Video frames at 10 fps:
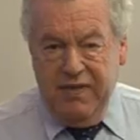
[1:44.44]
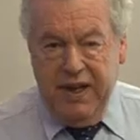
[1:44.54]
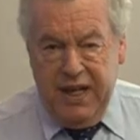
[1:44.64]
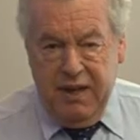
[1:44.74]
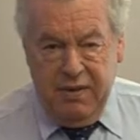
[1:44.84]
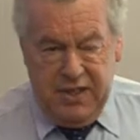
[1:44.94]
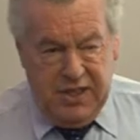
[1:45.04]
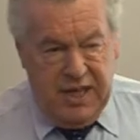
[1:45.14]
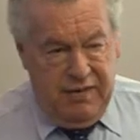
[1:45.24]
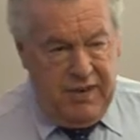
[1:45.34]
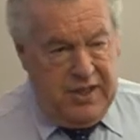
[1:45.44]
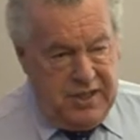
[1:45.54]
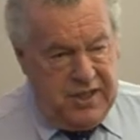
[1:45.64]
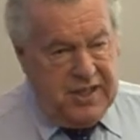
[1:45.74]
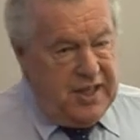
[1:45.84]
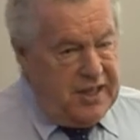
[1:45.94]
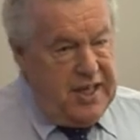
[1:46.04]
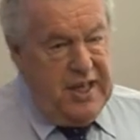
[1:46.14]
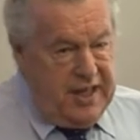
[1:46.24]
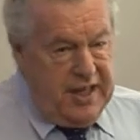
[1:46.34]
in fact, now we've discovered it's the
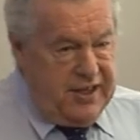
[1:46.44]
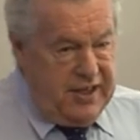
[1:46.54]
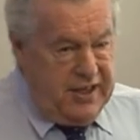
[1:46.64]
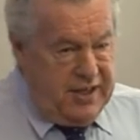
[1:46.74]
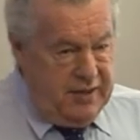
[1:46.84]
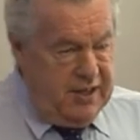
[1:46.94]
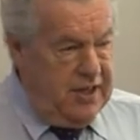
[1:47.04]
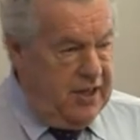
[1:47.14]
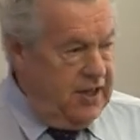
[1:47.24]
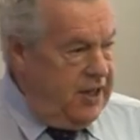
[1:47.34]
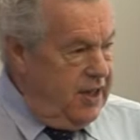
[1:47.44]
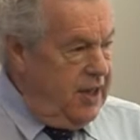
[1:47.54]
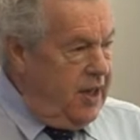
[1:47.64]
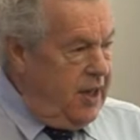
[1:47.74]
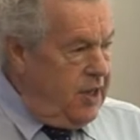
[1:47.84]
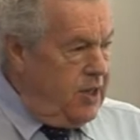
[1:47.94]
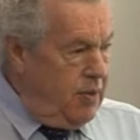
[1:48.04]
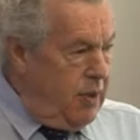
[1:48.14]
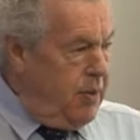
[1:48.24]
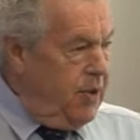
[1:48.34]
succinic acid which does it. So
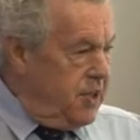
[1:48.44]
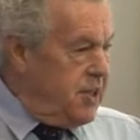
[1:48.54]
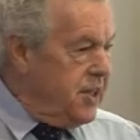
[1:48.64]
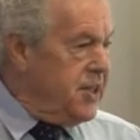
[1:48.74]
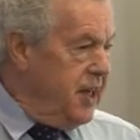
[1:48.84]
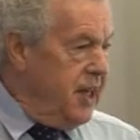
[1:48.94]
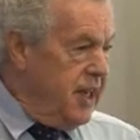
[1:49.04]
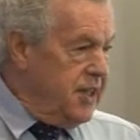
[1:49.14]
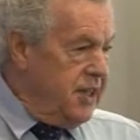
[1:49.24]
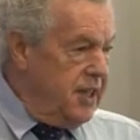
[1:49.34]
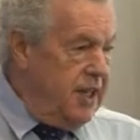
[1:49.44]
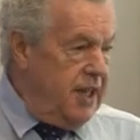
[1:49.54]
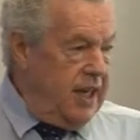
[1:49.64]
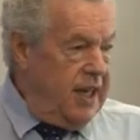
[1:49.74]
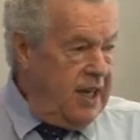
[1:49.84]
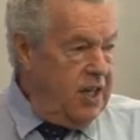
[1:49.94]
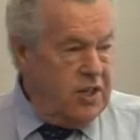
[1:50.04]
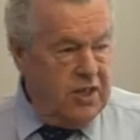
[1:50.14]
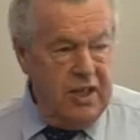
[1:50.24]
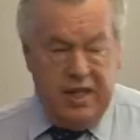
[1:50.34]
we put the succinic acid
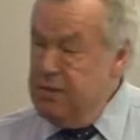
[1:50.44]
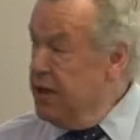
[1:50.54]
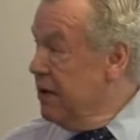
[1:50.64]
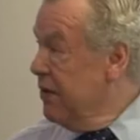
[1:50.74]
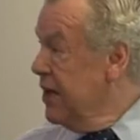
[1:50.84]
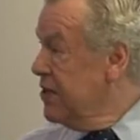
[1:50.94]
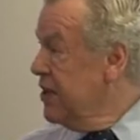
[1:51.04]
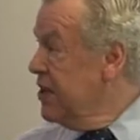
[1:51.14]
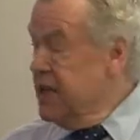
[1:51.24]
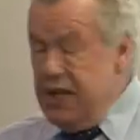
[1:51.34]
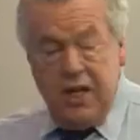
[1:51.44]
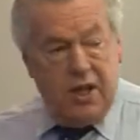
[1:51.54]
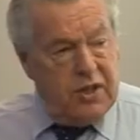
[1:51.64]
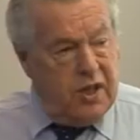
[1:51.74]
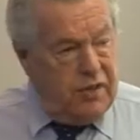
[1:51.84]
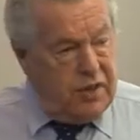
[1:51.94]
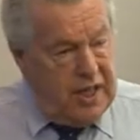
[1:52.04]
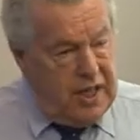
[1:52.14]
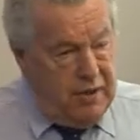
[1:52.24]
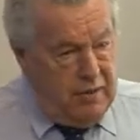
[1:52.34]
into the amino acid. So if you
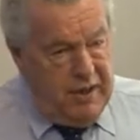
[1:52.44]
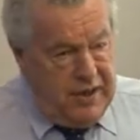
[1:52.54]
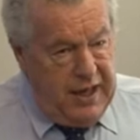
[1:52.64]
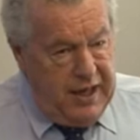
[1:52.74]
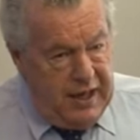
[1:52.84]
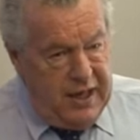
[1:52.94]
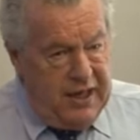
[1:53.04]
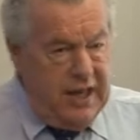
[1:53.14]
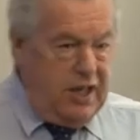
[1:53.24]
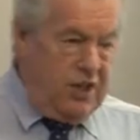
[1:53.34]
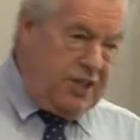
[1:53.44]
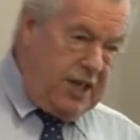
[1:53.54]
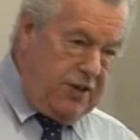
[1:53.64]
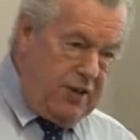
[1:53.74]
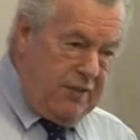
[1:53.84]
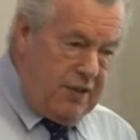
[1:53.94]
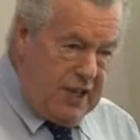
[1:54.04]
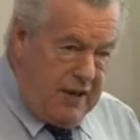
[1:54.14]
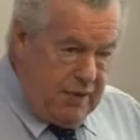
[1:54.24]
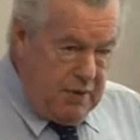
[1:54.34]
take it with that, then it says you happen
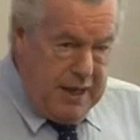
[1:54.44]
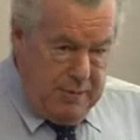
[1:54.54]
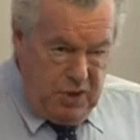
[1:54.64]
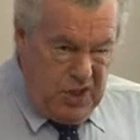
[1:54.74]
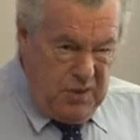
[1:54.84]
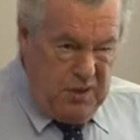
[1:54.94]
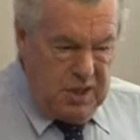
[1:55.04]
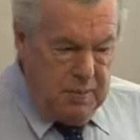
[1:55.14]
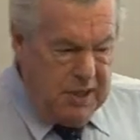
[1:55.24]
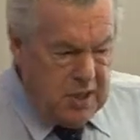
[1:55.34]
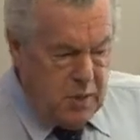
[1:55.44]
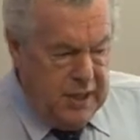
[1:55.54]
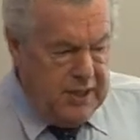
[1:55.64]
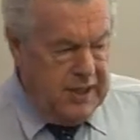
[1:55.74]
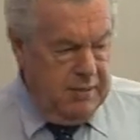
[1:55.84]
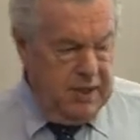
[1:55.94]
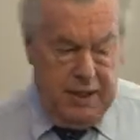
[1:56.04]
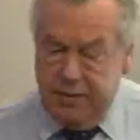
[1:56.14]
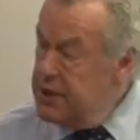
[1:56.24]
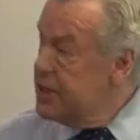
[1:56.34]
to have it with apple juice, which is a bit sweet
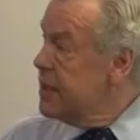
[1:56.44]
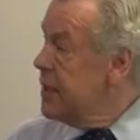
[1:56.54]
sometimes.